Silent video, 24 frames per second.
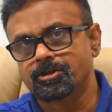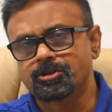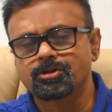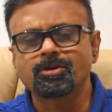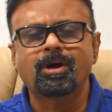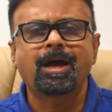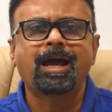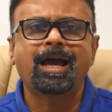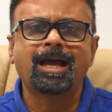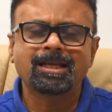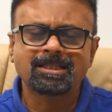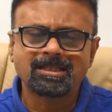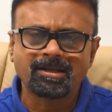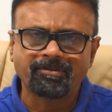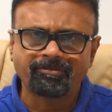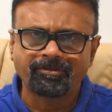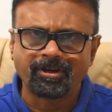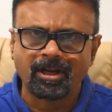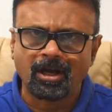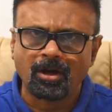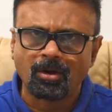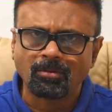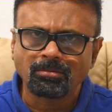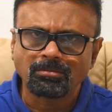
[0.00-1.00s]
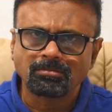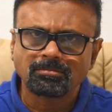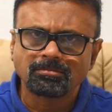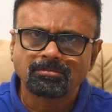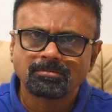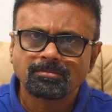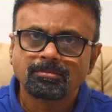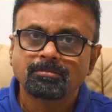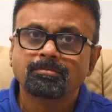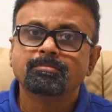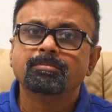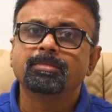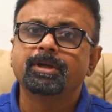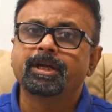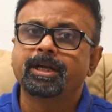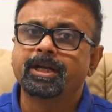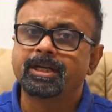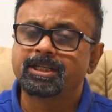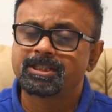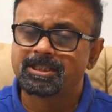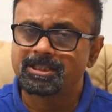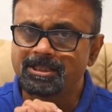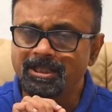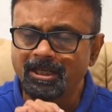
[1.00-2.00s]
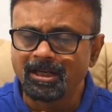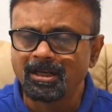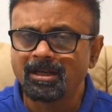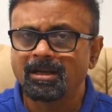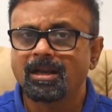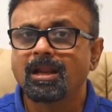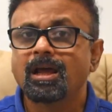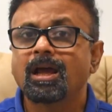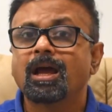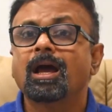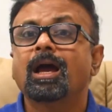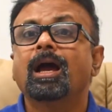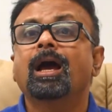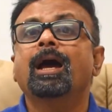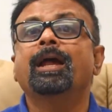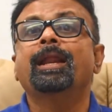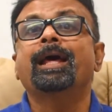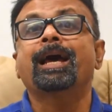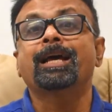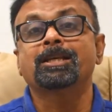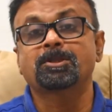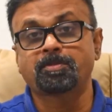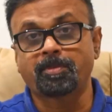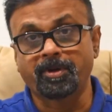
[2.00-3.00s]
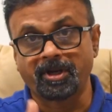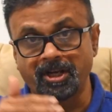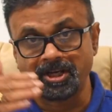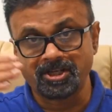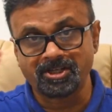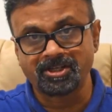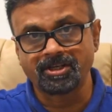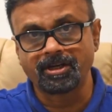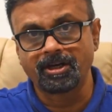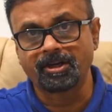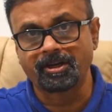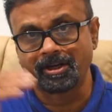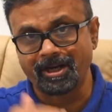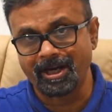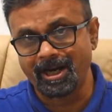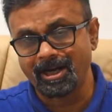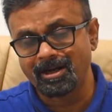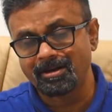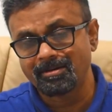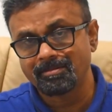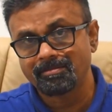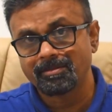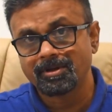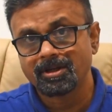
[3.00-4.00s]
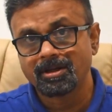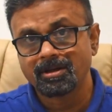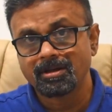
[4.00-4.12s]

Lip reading: So as of now, it's still an aspirational trade,